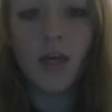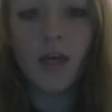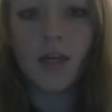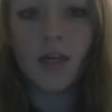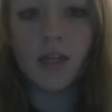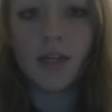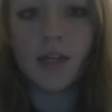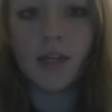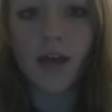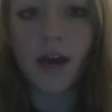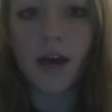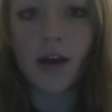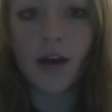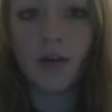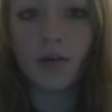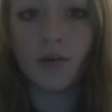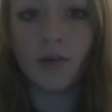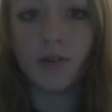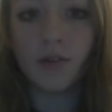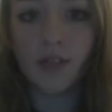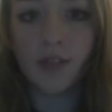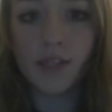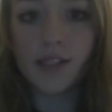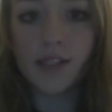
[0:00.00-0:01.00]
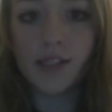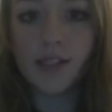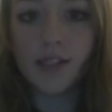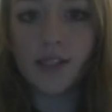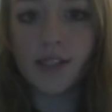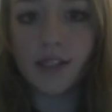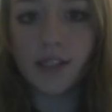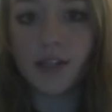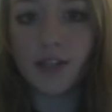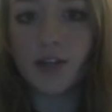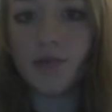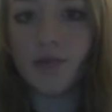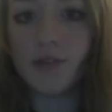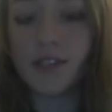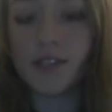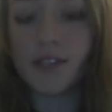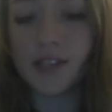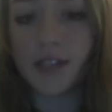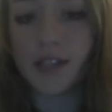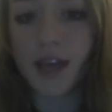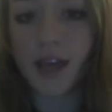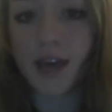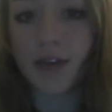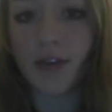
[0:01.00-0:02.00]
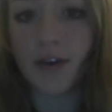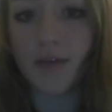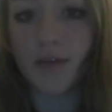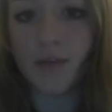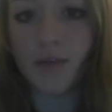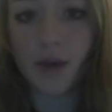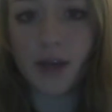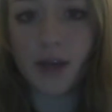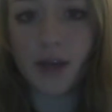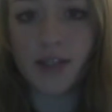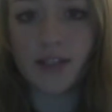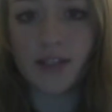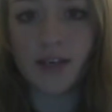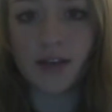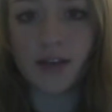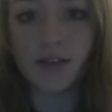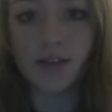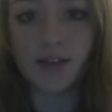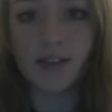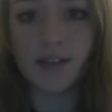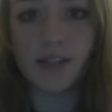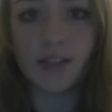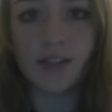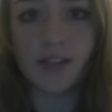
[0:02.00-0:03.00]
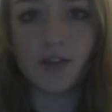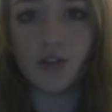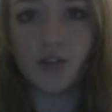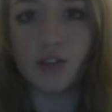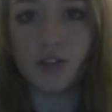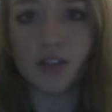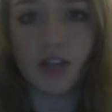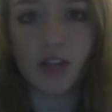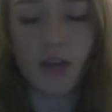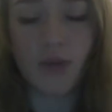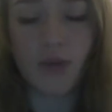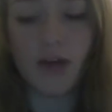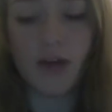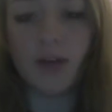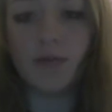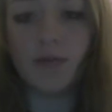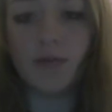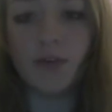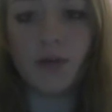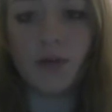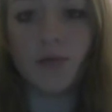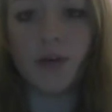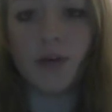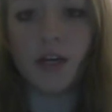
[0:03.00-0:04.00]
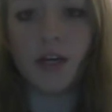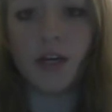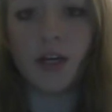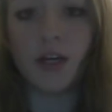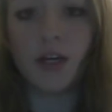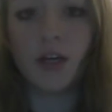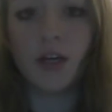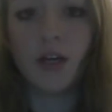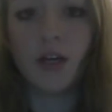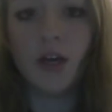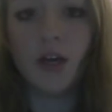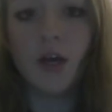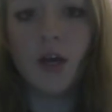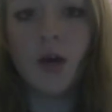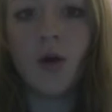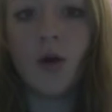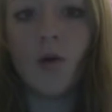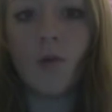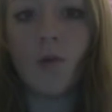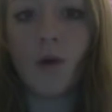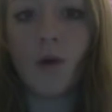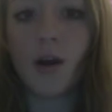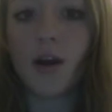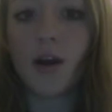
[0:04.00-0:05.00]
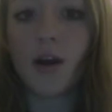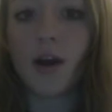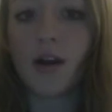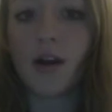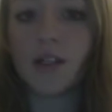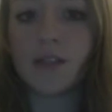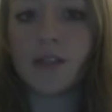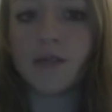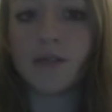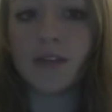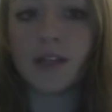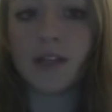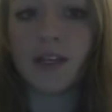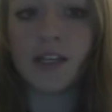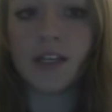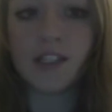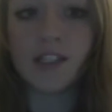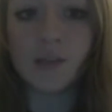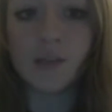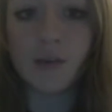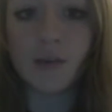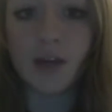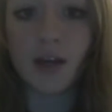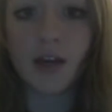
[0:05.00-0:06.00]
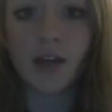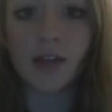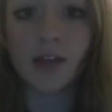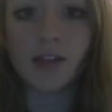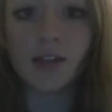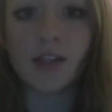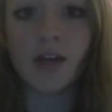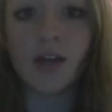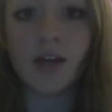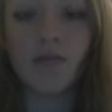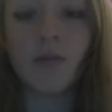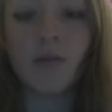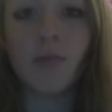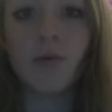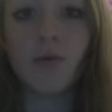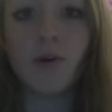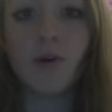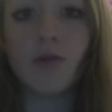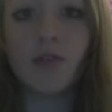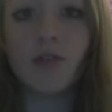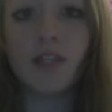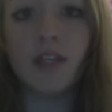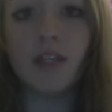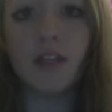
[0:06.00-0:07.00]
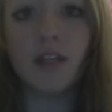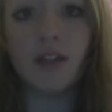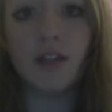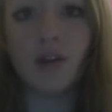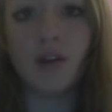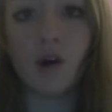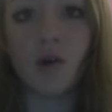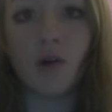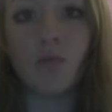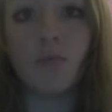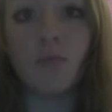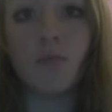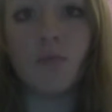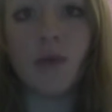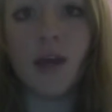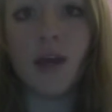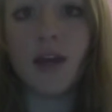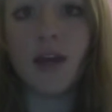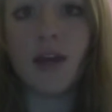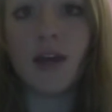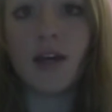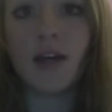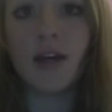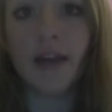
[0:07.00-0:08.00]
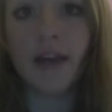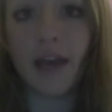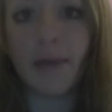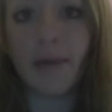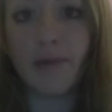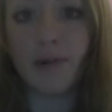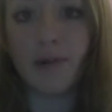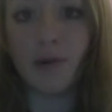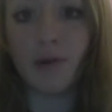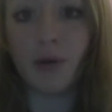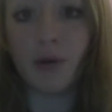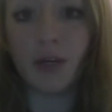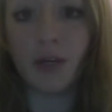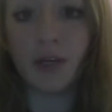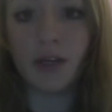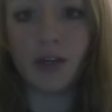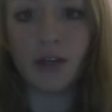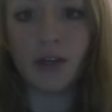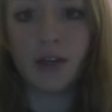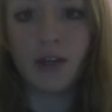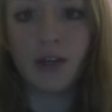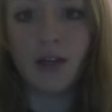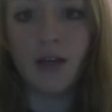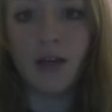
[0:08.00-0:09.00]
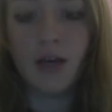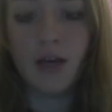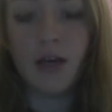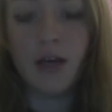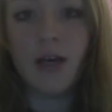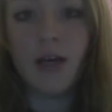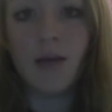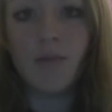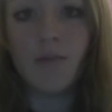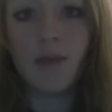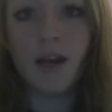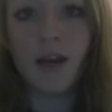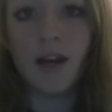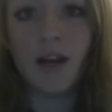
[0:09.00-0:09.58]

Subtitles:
Now, this continuous death of brain cells doesn't just come out of nowhere. One cause of it is because of a protein called beta amyloid. Beta